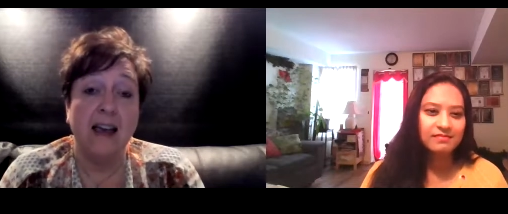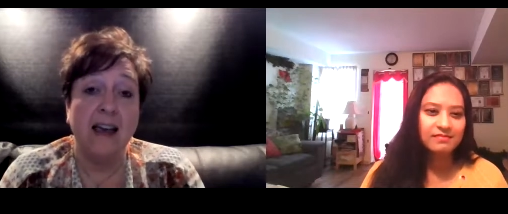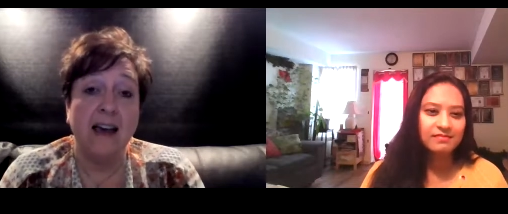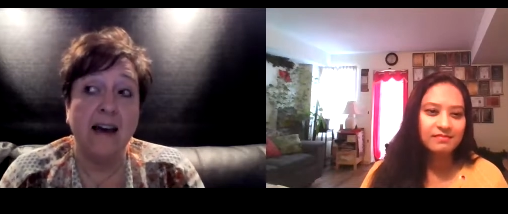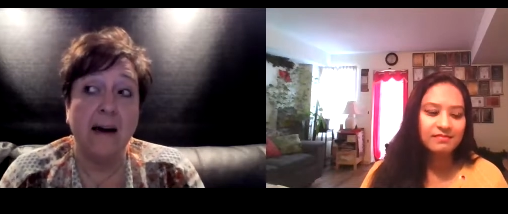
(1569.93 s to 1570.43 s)

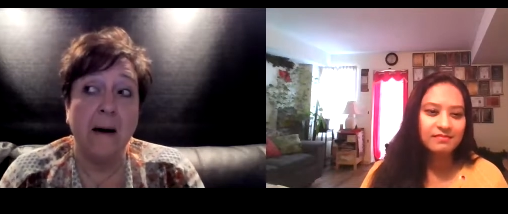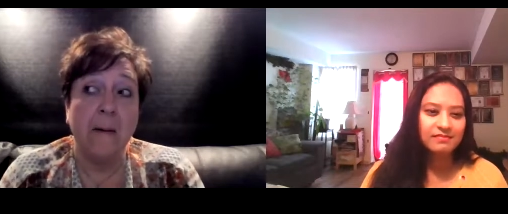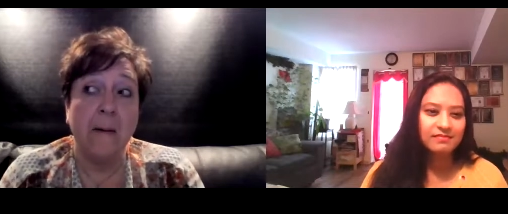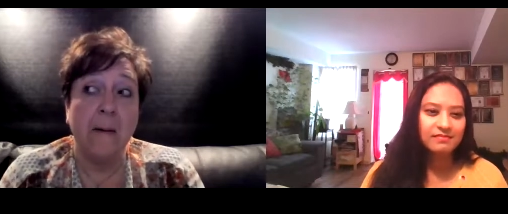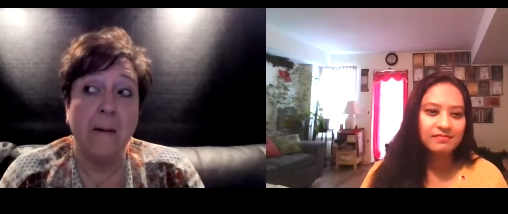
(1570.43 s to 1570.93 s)
Speaker 1: And
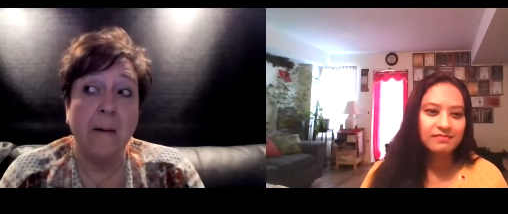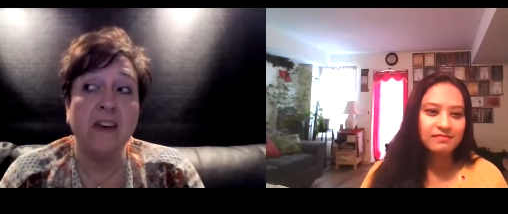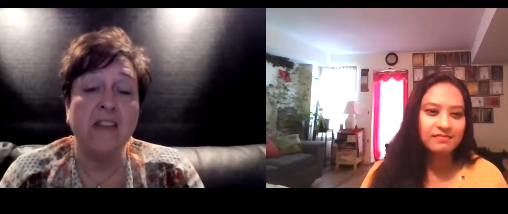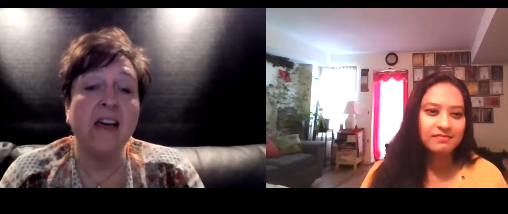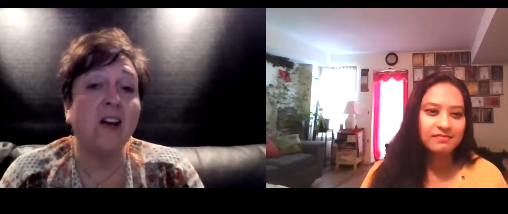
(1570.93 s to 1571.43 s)
um, I
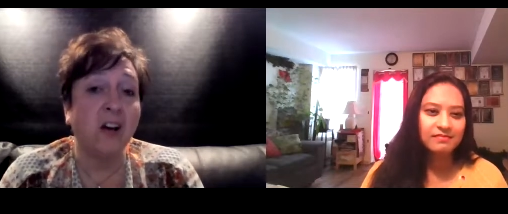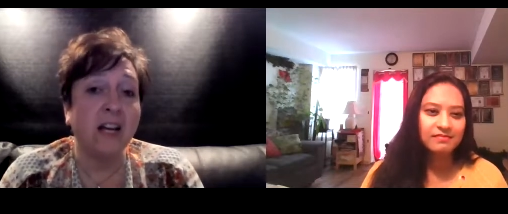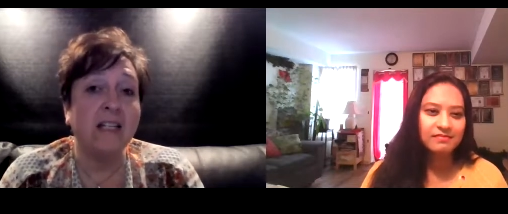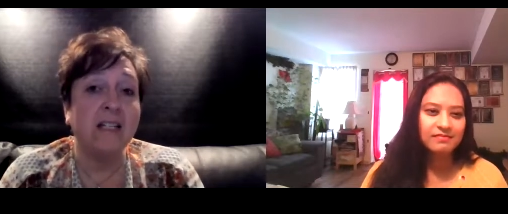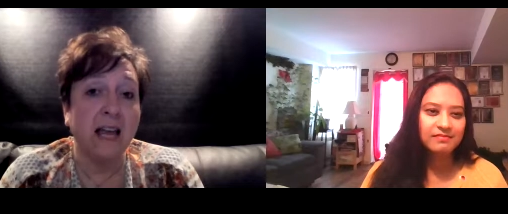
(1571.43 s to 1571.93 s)
feel that
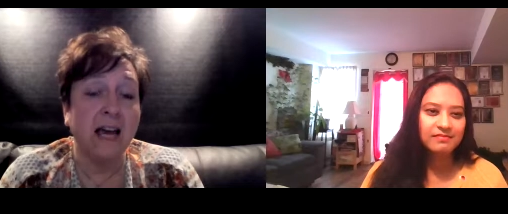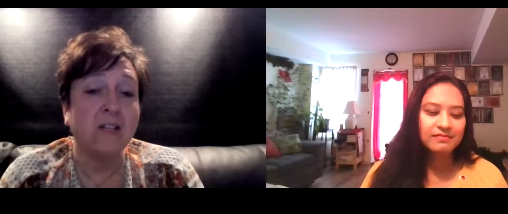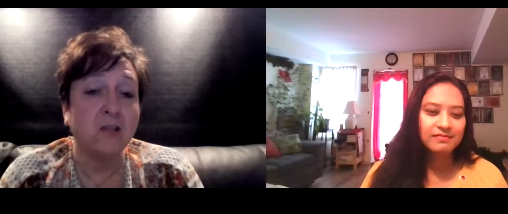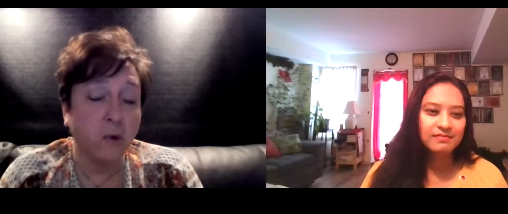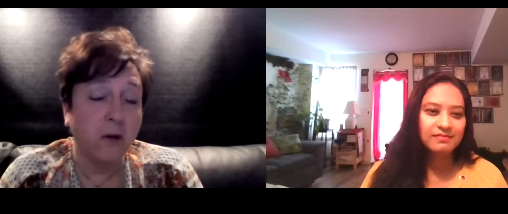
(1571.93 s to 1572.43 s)
grace in
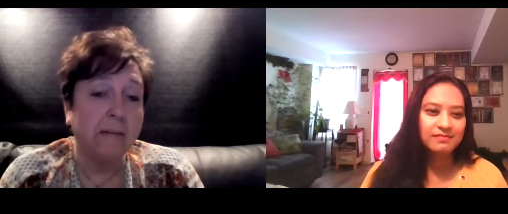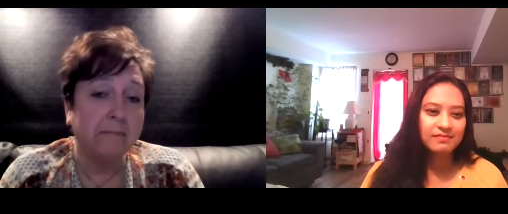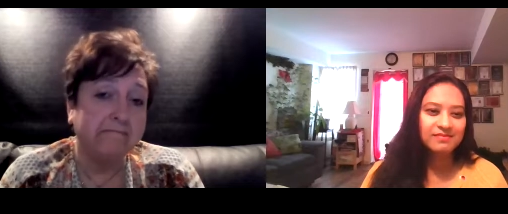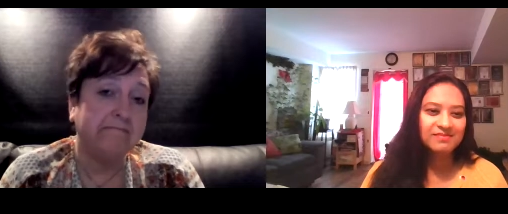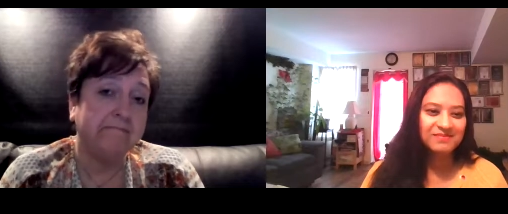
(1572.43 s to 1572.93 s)
that story.